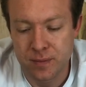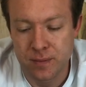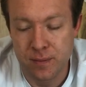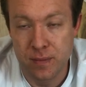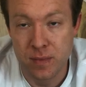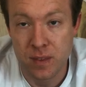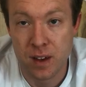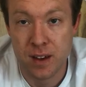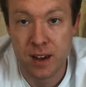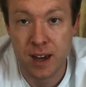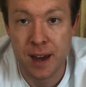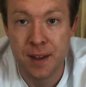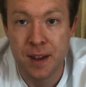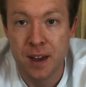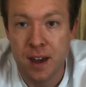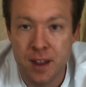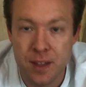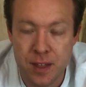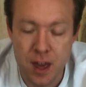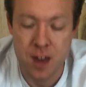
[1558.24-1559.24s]
Okay,
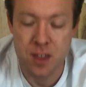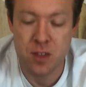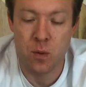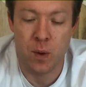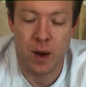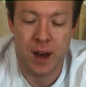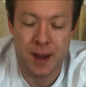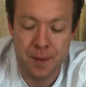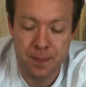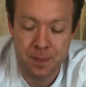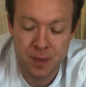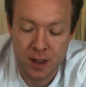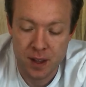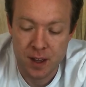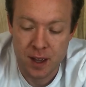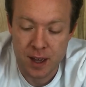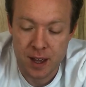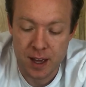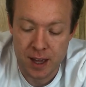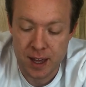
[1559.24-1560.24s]
the other way
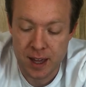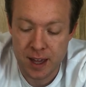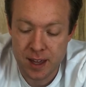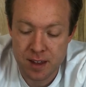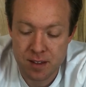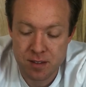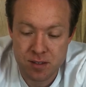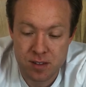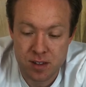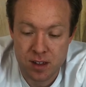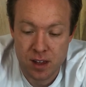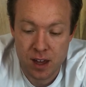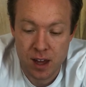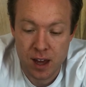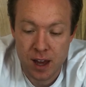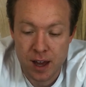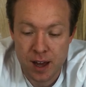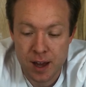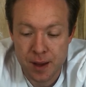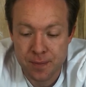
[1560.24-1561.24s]
is
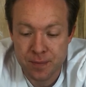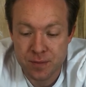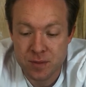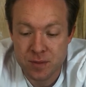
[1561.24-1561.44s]
to